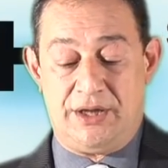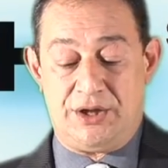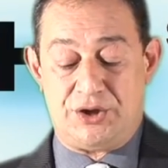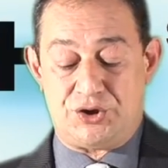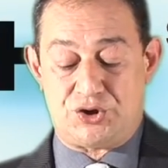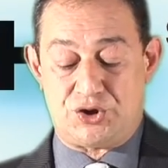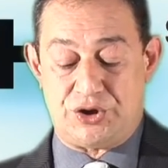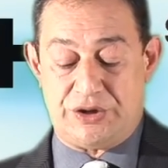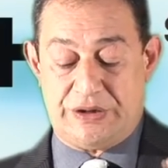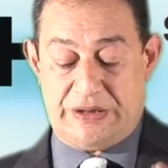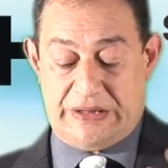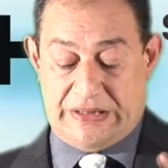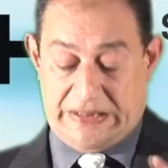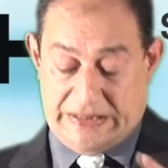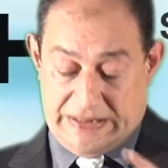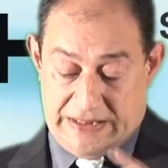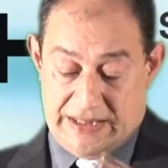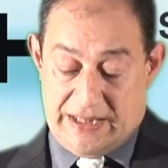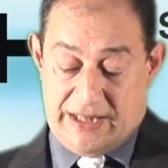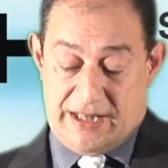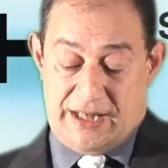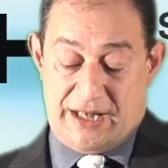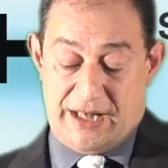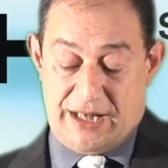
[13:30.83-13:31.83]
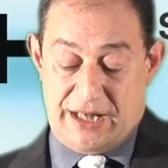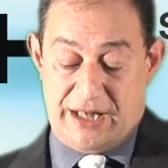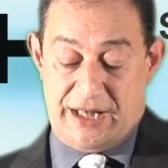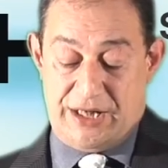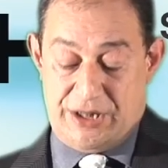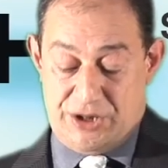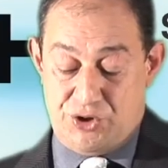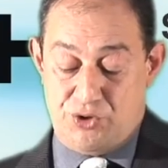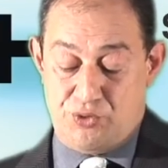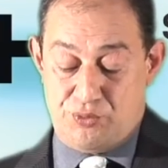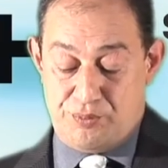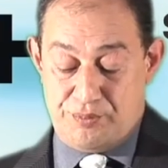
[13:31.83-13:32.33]
So
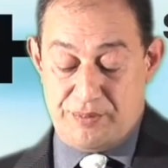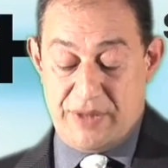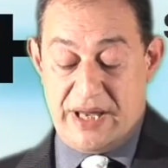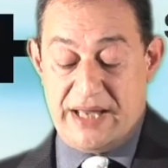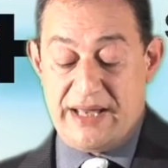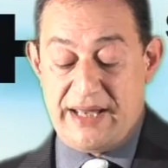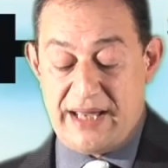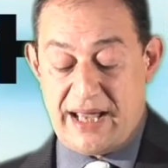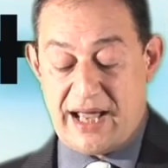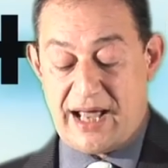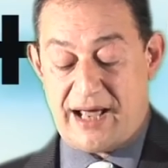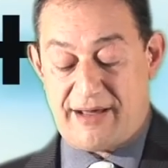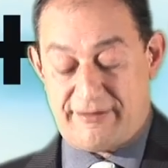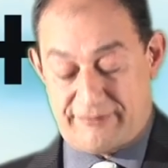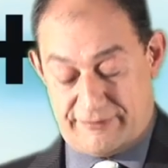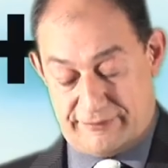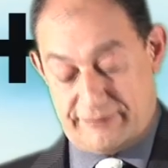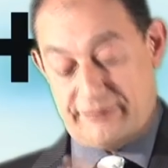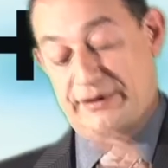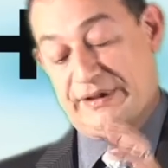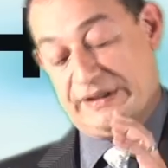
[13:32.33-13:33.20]
you may have